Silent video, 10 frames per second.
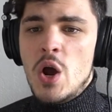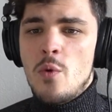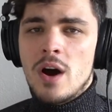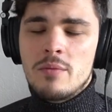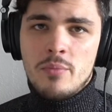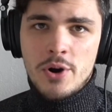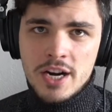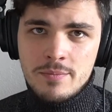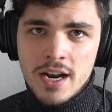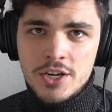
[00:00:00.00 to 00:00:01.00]
one
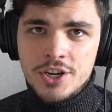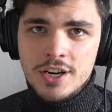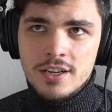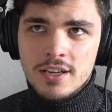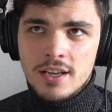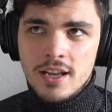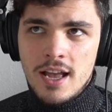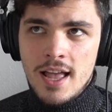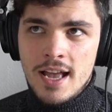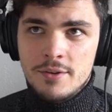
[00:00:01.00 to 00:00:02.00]
product manager,
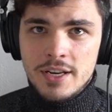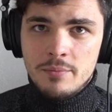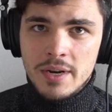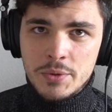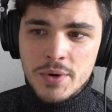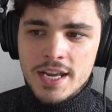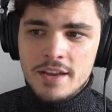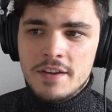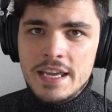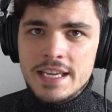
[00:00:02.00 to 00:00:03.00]
and in a better way,
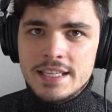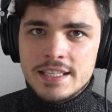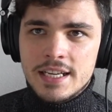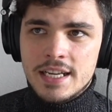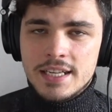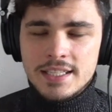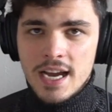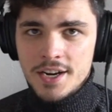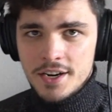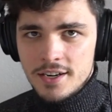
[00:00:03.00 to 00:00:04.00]
if he is a
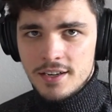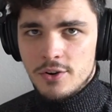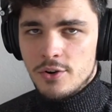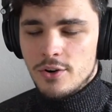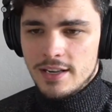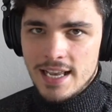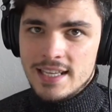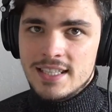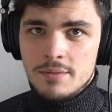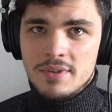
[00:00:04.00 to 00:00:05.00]
designer or
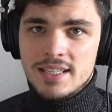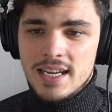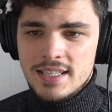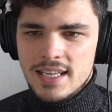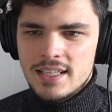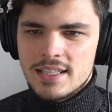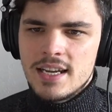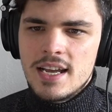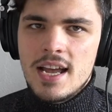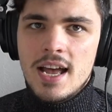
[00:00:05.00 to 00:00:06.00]
has some design sense,
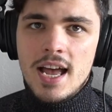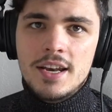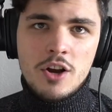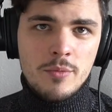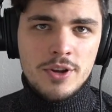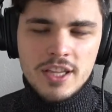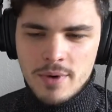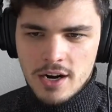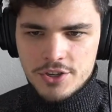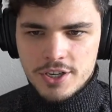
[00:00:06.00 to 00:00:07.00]
and a community
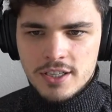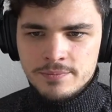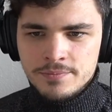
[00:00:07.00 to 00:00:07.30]
manager.